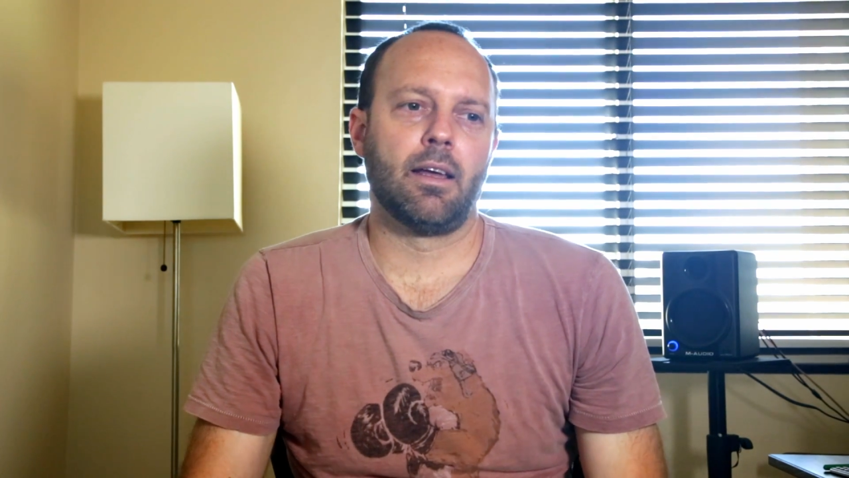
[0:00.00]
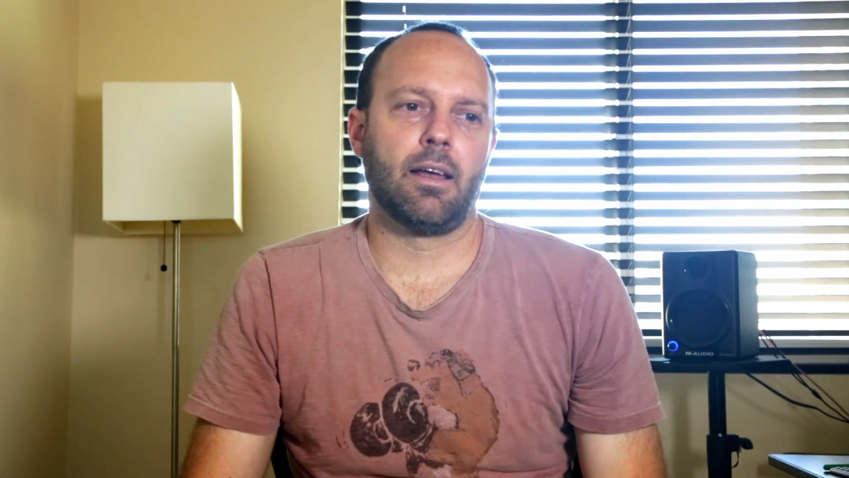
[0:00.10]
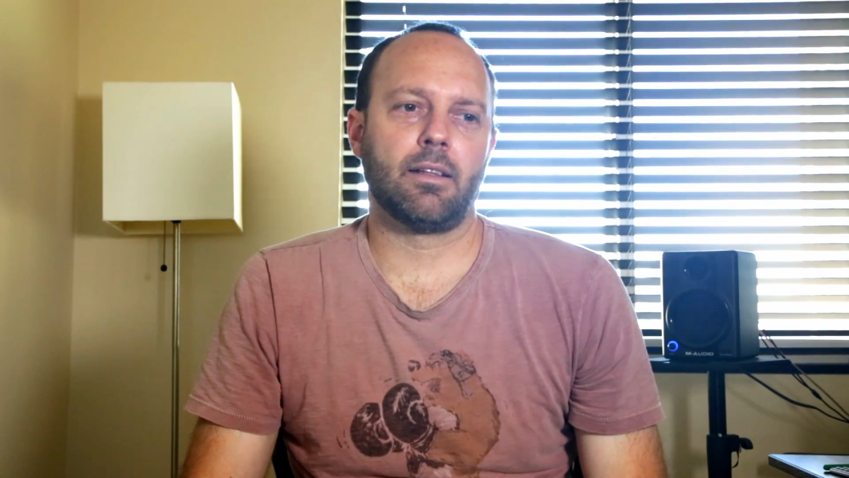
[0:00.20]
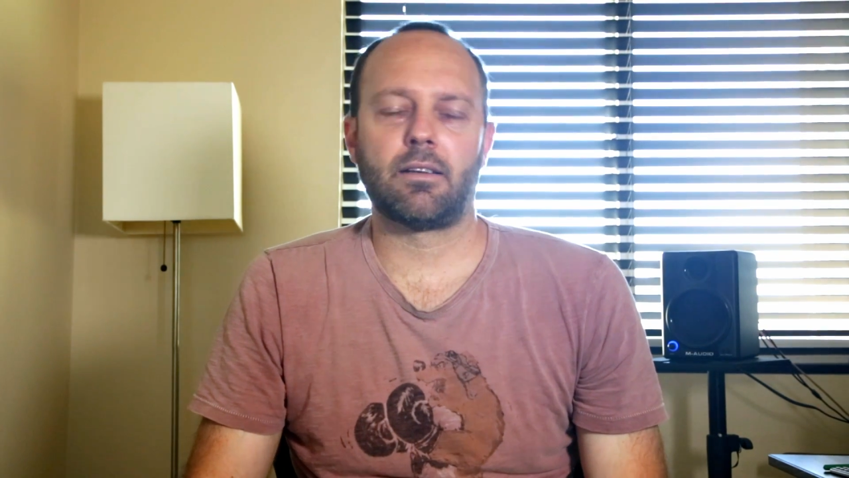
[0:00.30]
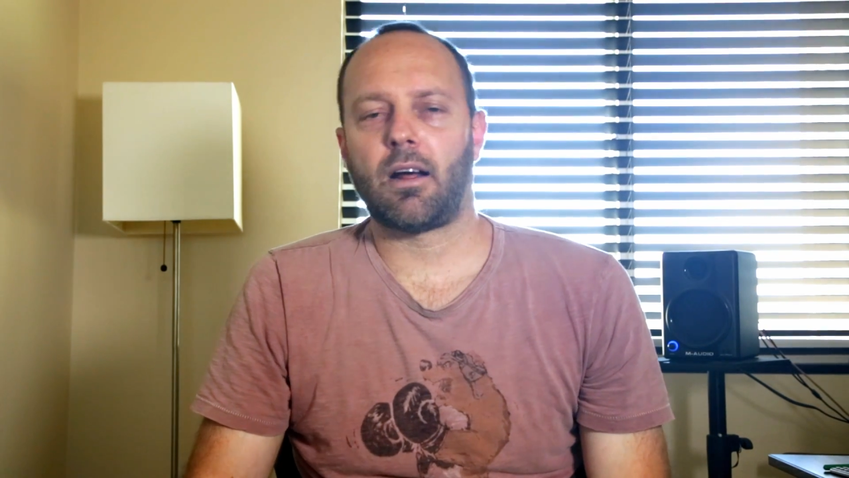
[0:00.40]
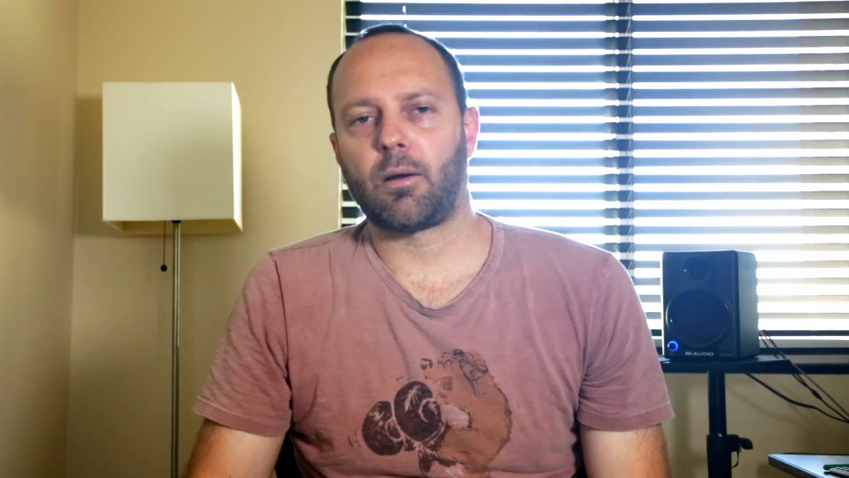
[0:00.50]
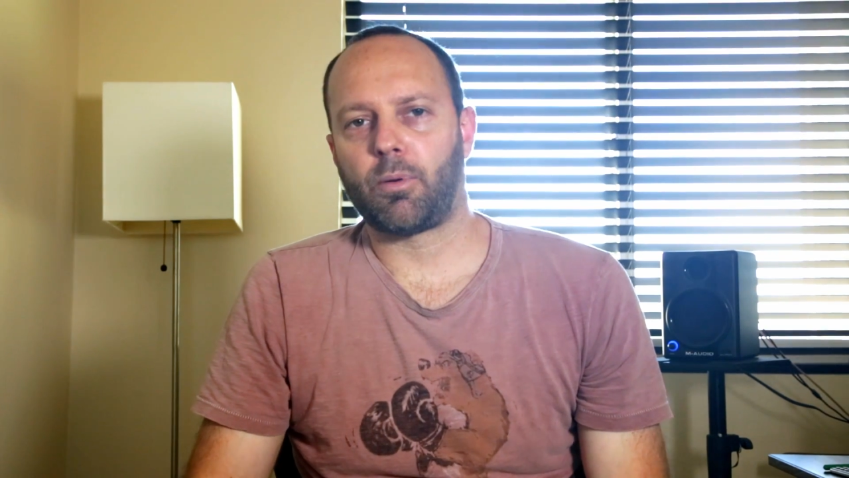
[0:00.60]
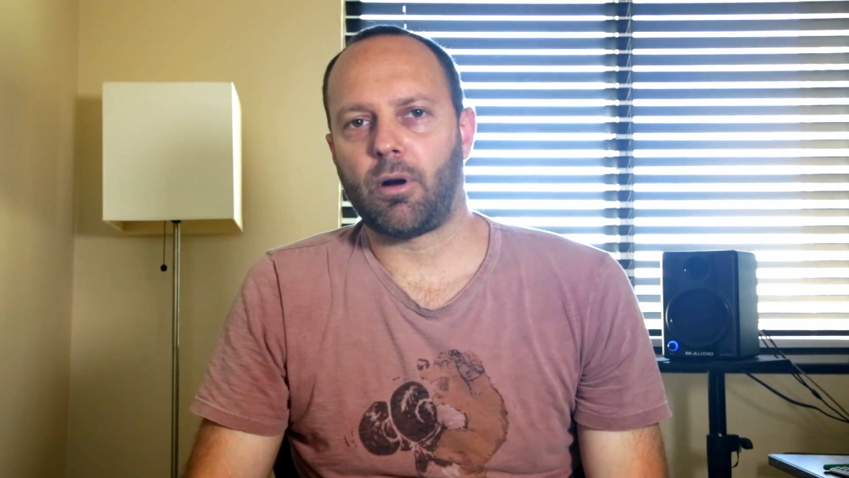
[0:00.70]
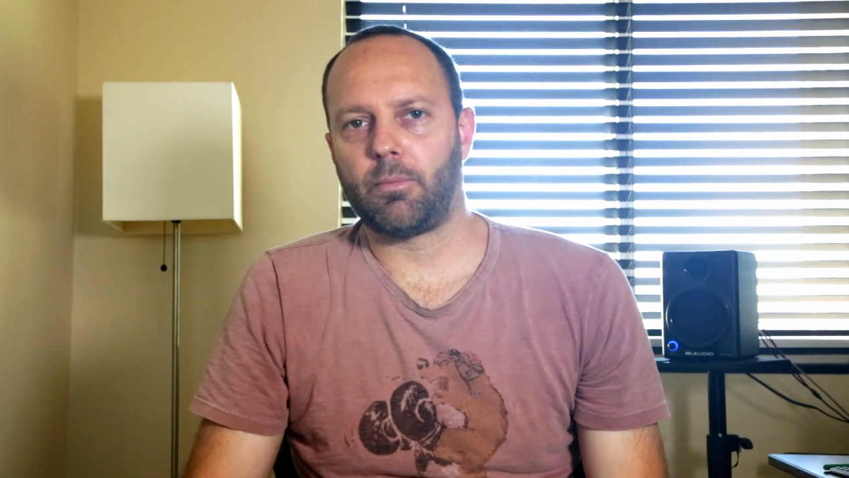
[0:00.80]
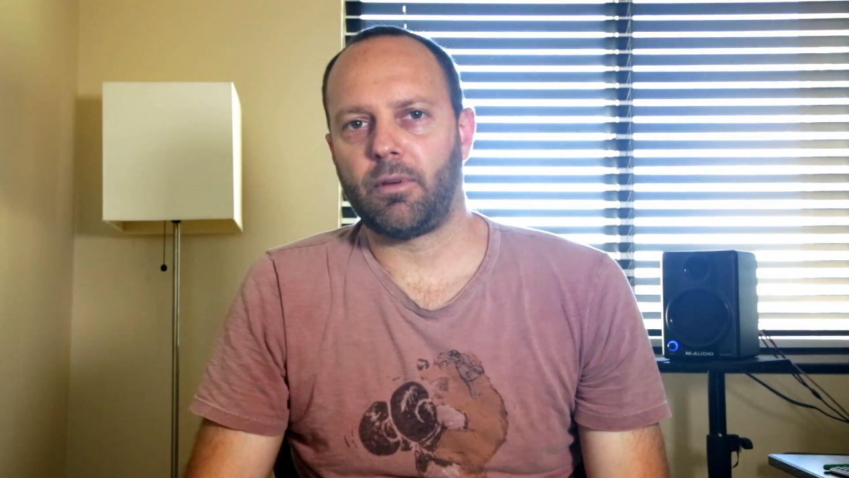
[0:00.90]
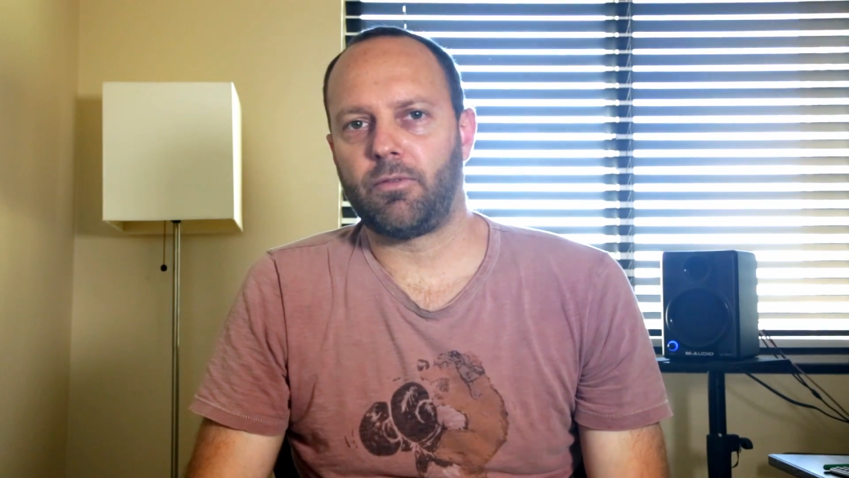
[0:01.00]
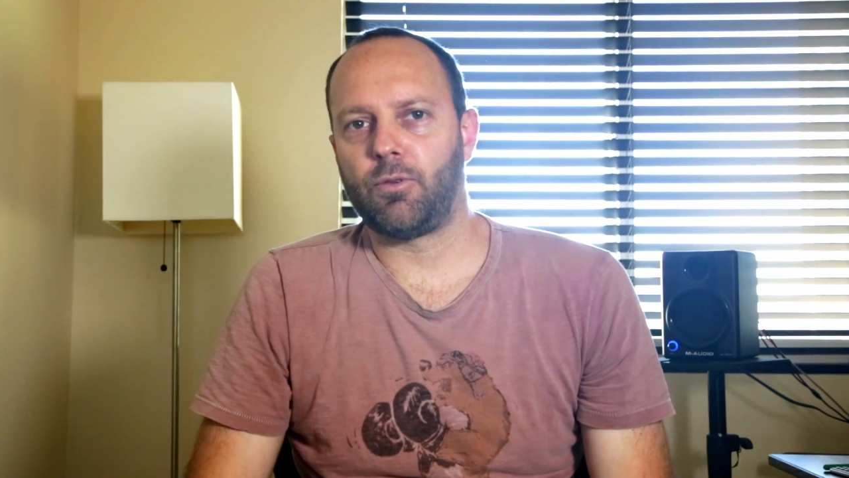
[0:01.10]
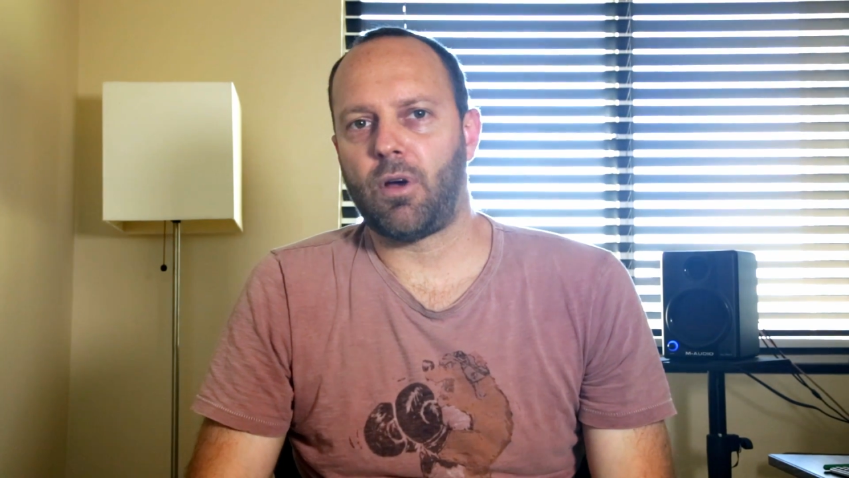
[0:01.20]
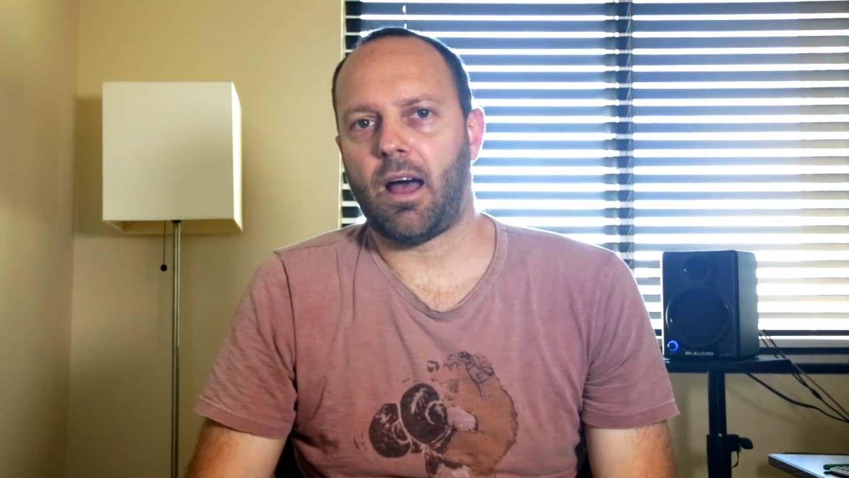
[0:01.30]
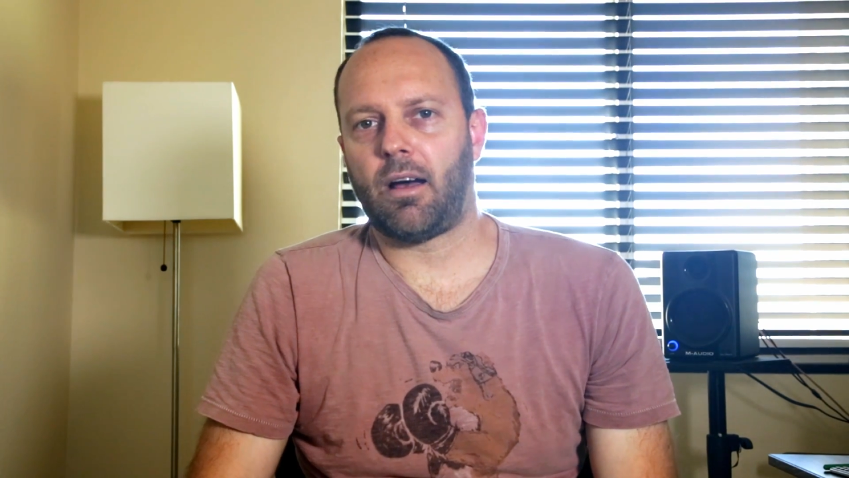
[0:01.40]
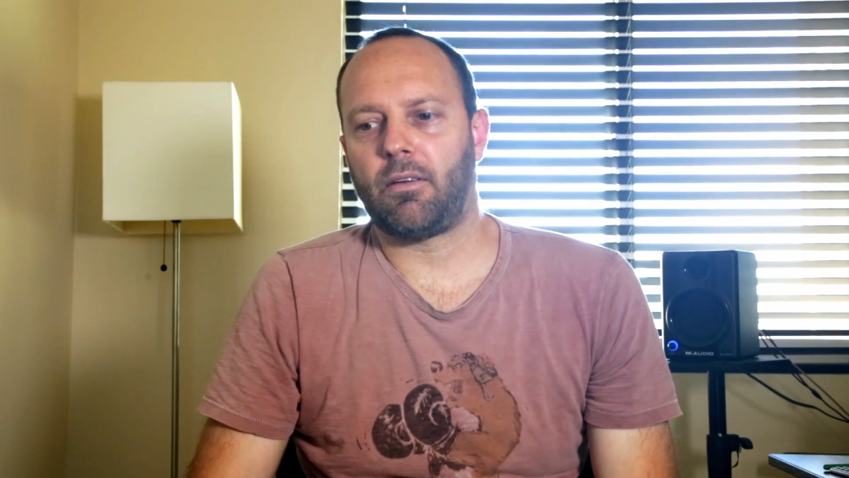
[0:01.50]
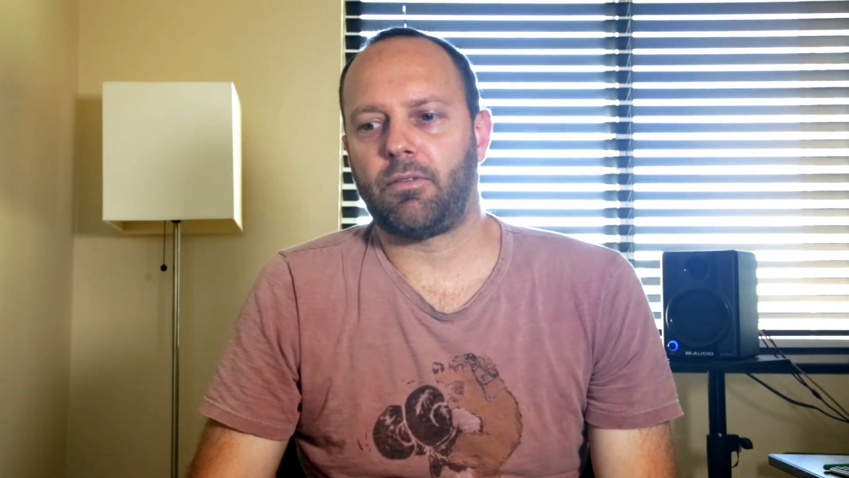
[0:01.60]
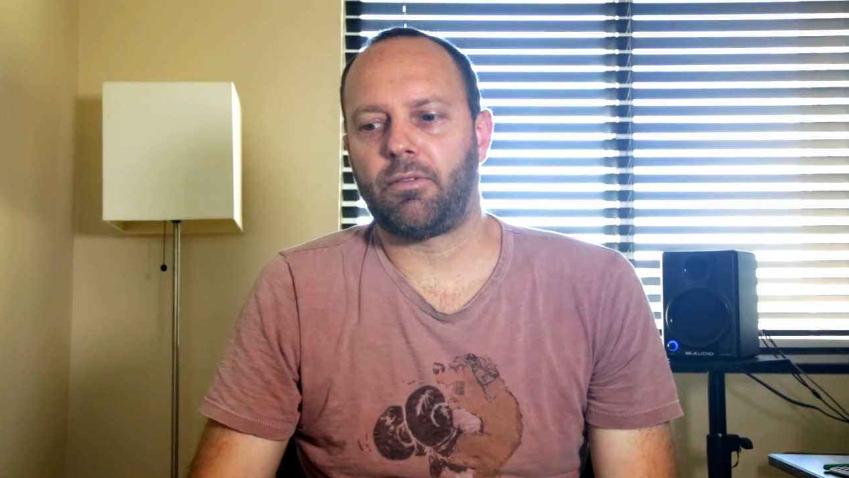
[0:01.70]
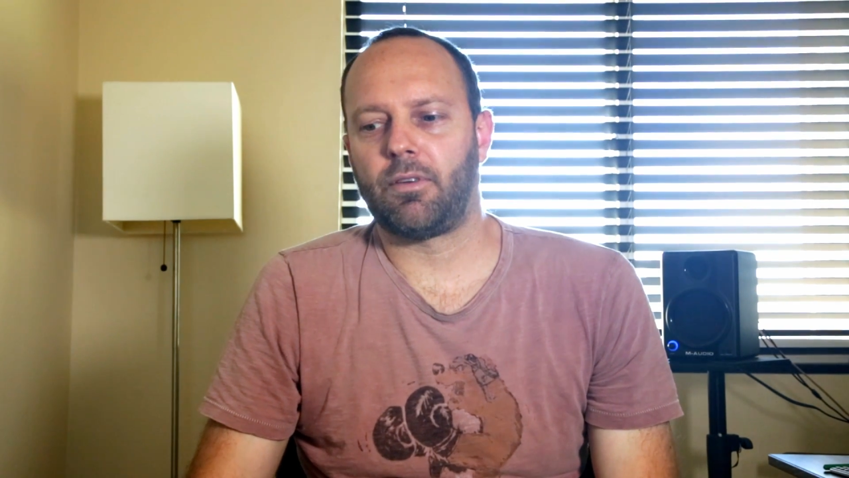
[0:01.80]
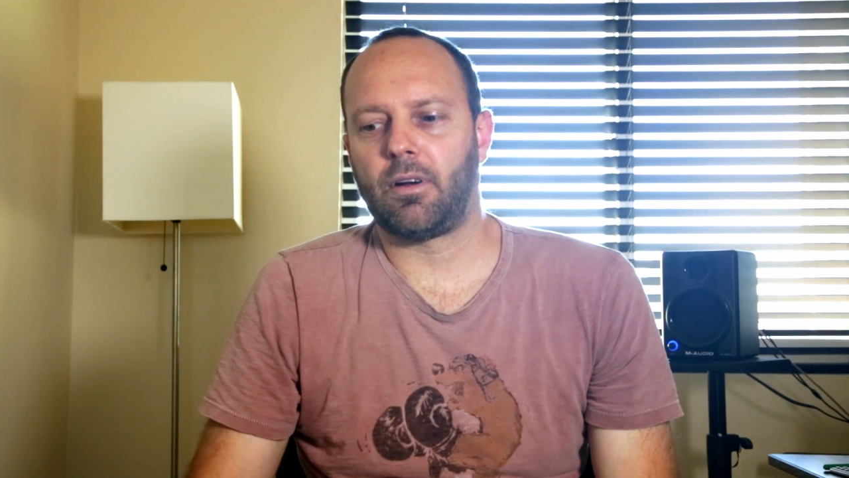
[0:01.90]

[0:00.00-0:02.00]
It's not a problem if you have